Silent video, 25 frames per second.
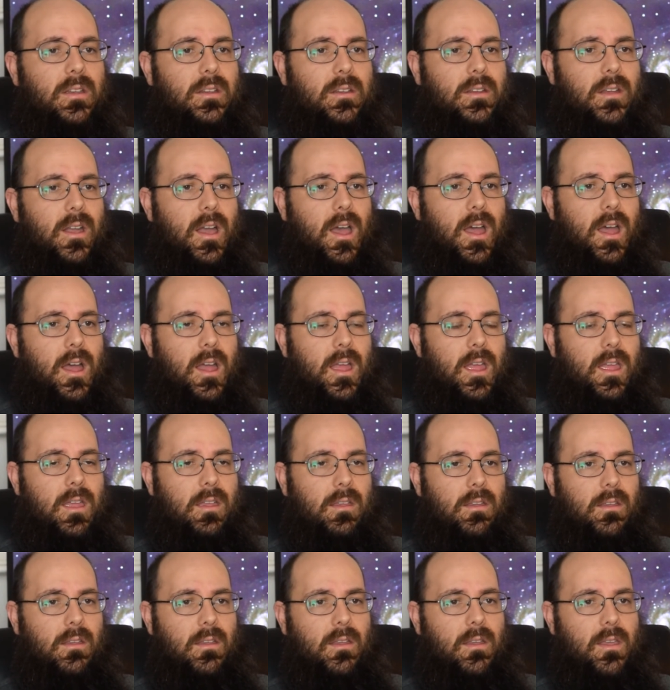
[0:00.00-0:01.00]

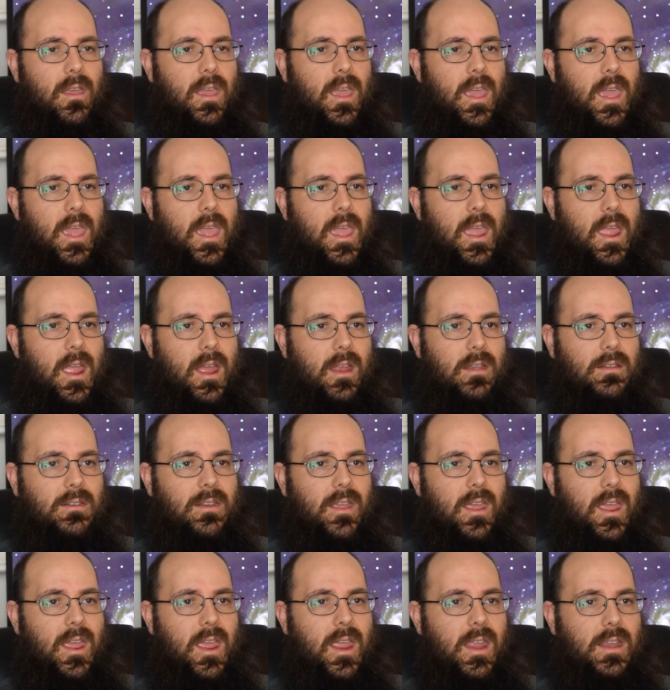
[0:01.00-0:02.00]

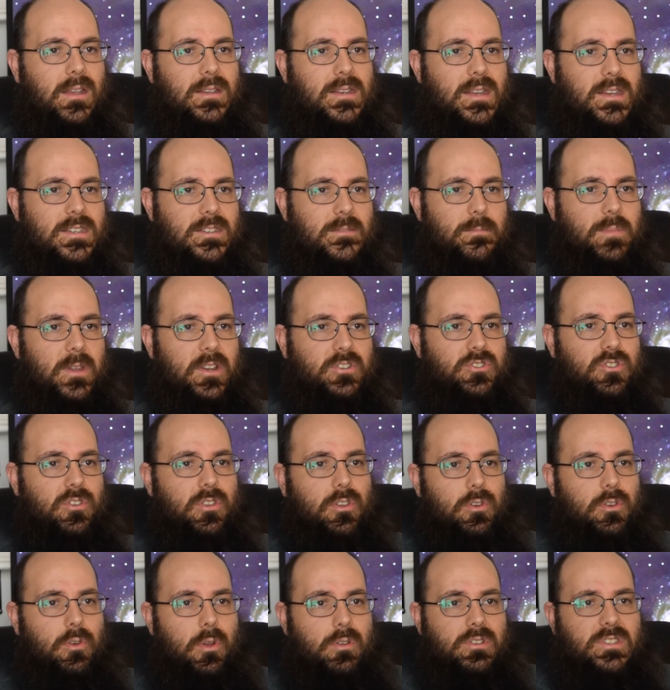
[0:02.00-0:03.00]
and a decent picture
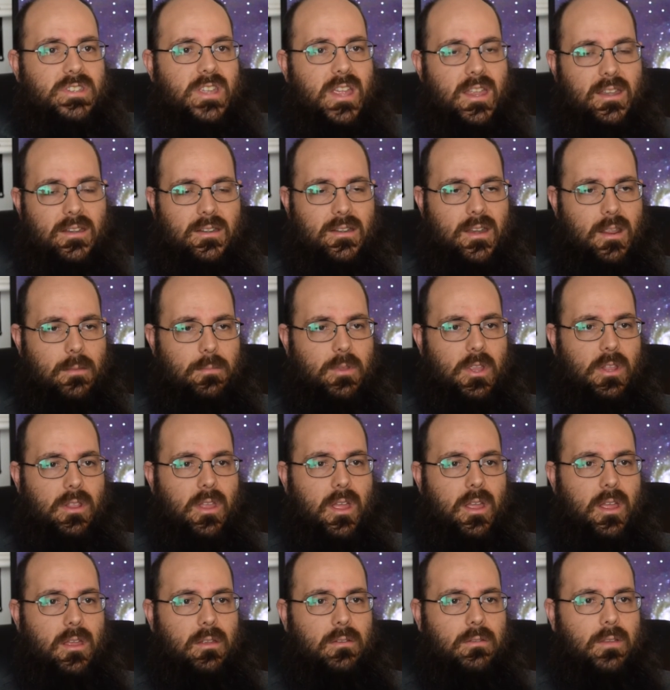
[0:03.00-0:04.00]
of the Rosette
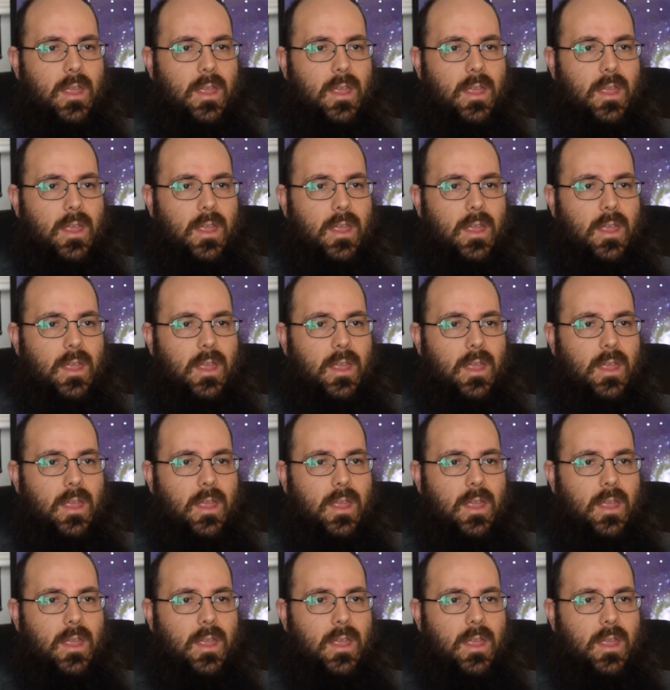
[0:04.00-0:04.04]
Nebula.